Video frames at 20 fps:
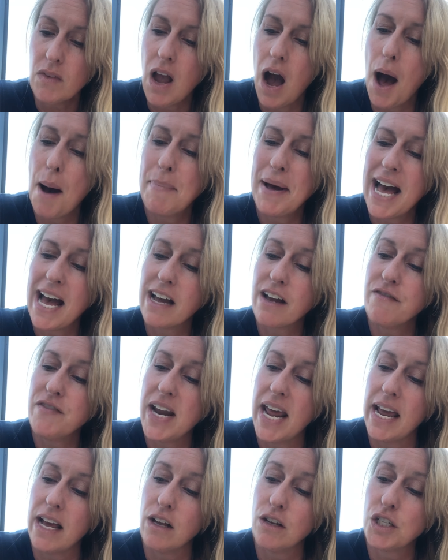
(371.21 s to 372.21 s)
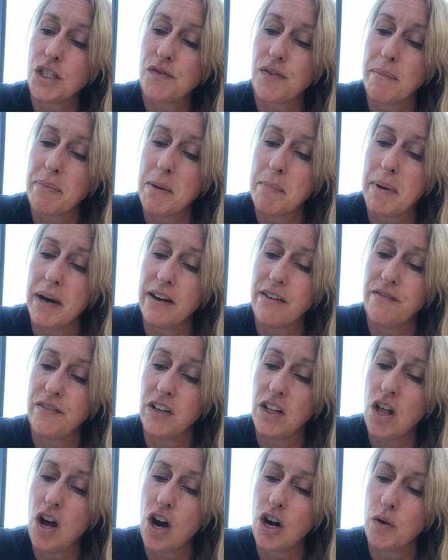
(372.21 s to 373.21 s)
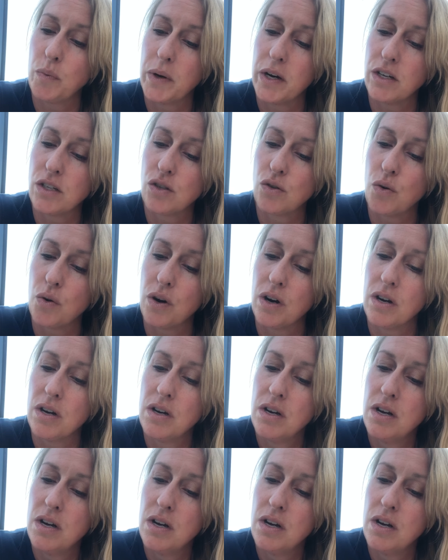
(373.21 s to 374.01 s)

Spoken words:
a bag of nails from the Buttonville hardware store,